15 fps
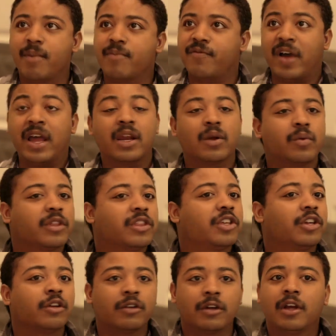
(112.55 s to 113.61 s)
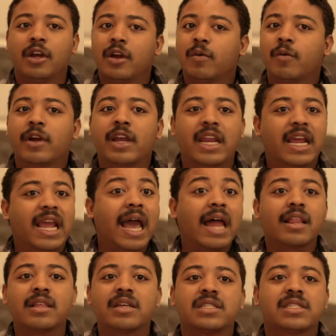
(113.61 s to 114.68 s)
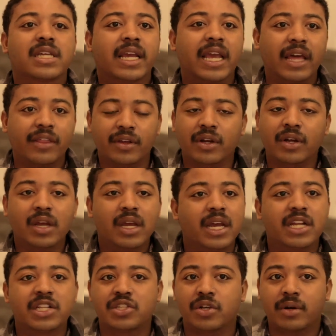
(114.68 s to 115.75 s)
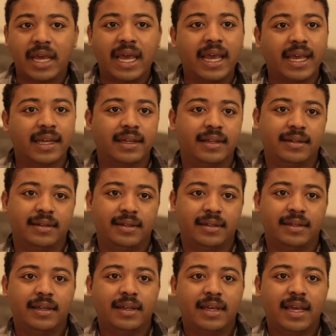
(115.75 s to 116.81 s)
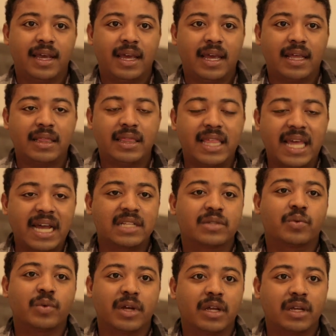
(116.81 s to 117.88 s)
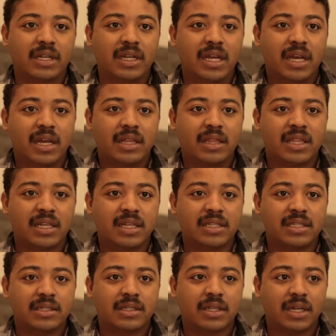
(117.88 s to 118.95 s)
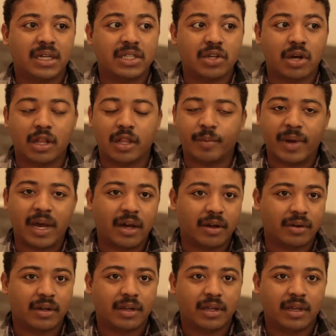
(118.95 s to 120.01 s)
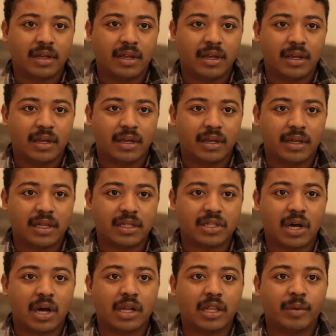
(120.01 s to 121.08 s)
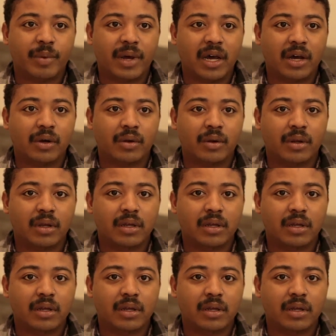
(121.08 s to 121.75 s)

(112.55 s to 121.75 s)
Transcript: I'm fighting with you. We're getting out of this together. It's okay. And that's what this is all about. It's all about